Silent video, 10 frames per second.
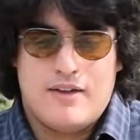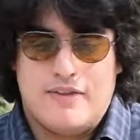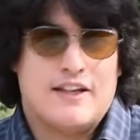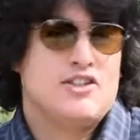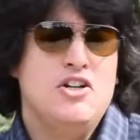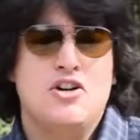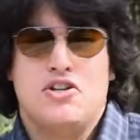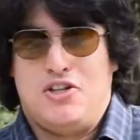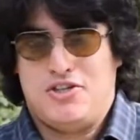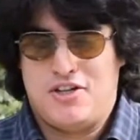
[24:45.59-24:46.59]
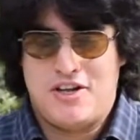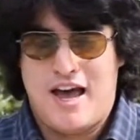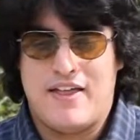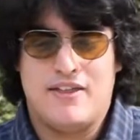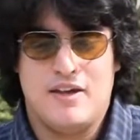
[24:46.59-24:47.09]
the synergies
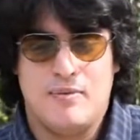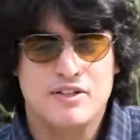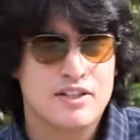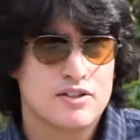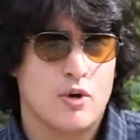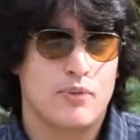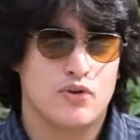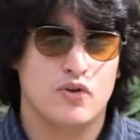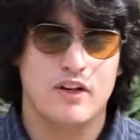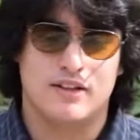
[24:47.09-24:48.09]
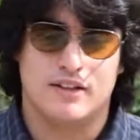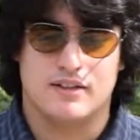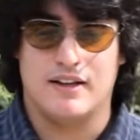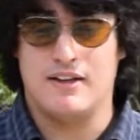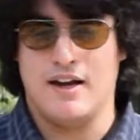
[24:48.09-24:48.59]
and the business opportunities
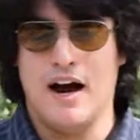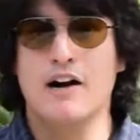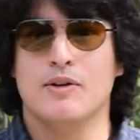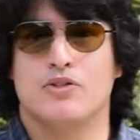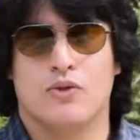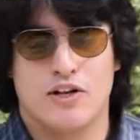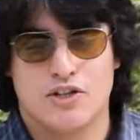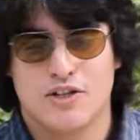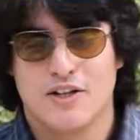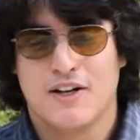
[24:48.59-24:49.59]
and the arbitrage